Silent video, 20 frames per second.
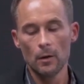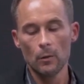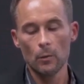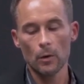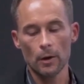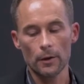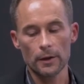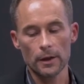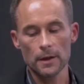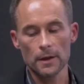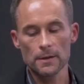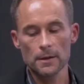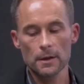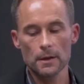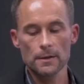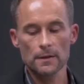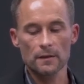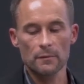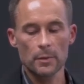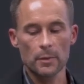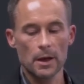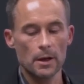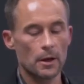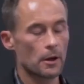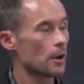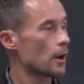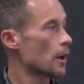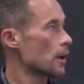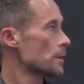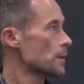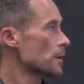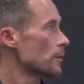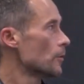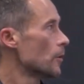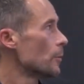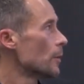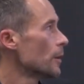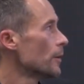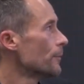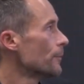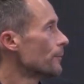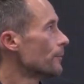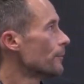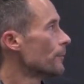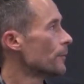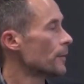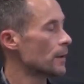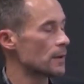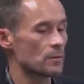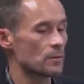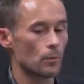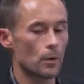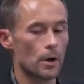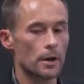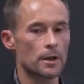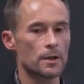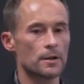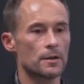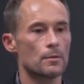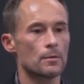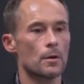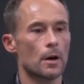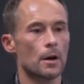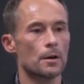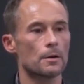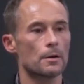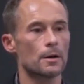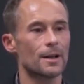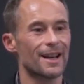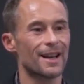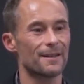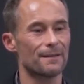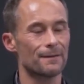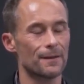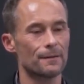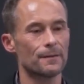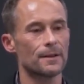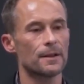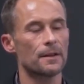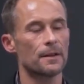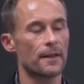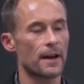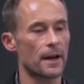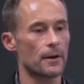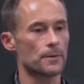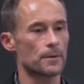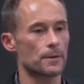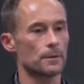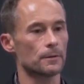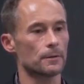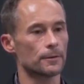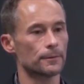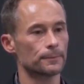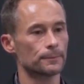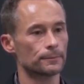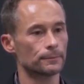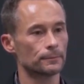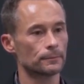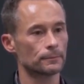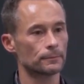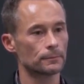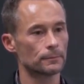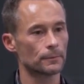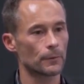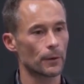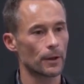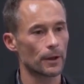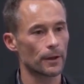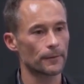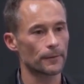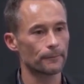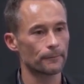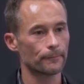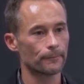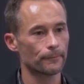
Well, the incidence of penile carcinoma is 1 in 250,000, okay?